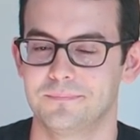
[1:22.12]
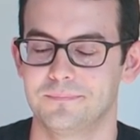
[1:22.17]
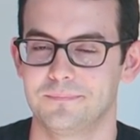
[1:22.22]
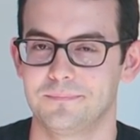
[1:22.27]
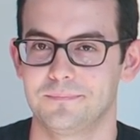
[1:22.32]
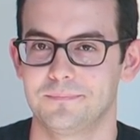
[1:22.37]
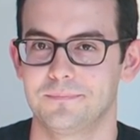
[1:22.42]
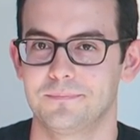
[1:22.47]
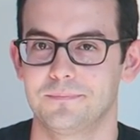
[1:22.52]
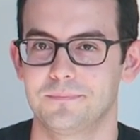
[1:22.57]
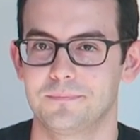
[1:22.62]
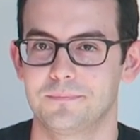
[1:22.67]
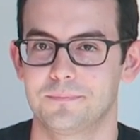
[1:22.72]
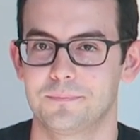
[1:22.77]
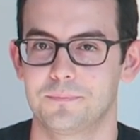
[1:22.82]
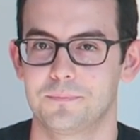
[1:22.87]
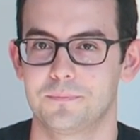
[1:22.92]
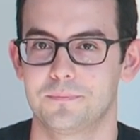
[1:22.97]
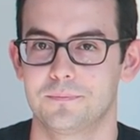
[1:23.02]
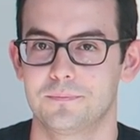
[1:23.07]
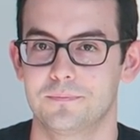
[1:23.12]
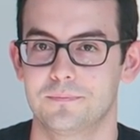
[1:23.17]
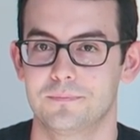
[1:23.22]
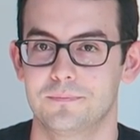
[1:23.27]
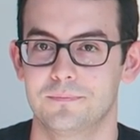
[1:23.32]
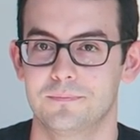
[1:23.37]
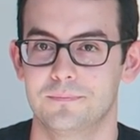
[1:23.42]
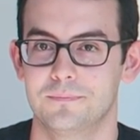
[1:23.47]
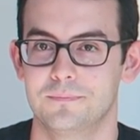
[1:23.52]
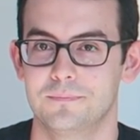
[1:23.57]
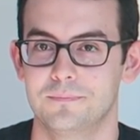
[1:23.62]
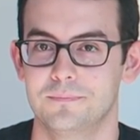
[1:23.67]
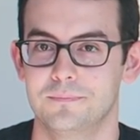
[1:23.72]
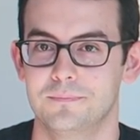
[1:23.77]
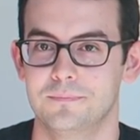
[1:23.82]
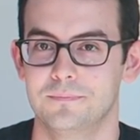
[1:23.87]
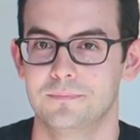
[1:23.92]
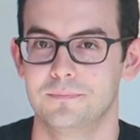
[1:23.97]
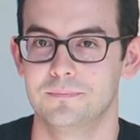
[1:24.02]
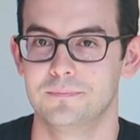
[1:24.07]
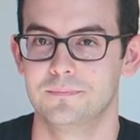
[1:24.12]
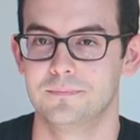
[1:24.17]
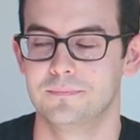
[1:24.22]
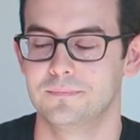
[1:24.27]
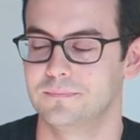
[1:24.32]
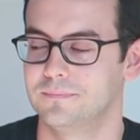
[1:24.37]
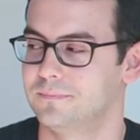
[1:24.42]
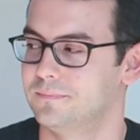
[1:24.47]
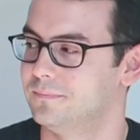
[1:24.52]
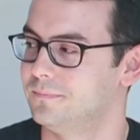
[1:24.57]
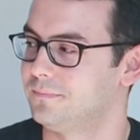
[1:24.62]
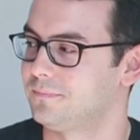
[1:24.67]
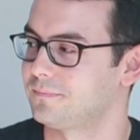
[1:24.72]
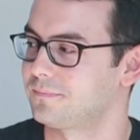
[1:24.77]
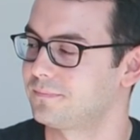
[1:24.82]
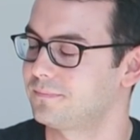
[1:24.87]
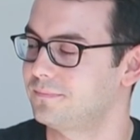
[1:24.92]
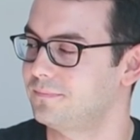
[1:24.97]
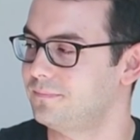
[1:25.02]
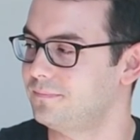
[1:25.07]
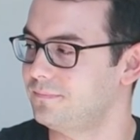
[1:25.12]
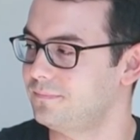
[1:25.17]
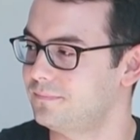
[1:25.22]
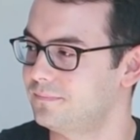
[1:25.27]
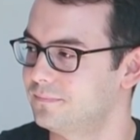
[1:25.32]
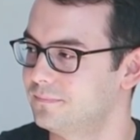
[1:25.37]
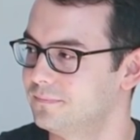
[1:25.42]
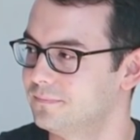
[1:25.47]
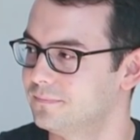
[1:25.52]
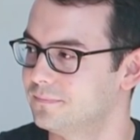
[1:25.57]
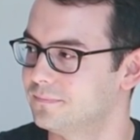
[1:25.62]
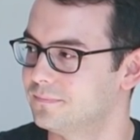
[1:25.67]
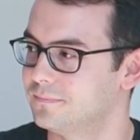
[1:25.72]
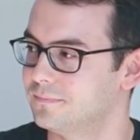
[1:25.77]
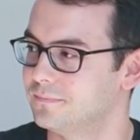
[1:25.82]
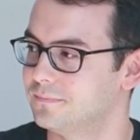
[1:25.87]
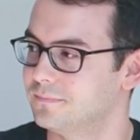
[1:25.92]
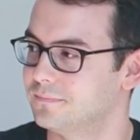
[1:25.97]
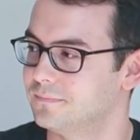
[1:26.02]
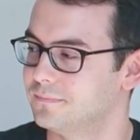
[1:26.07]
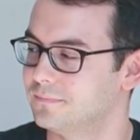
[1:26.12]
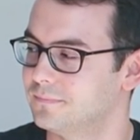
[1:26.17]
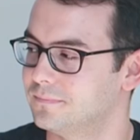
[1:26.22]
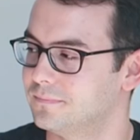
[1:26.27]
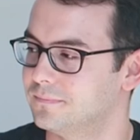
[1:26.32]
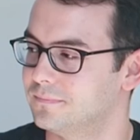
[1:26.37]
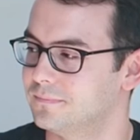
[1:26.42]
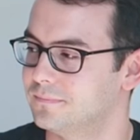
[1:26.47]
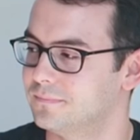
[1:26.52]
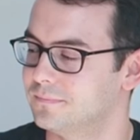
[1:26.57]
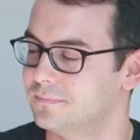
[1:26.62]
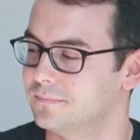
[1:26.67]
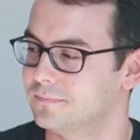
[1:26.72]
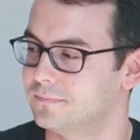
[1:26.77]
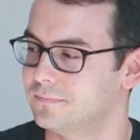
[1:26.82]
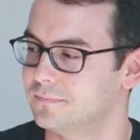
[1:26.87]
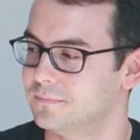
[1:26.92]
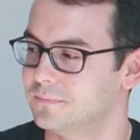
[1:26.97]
(silent)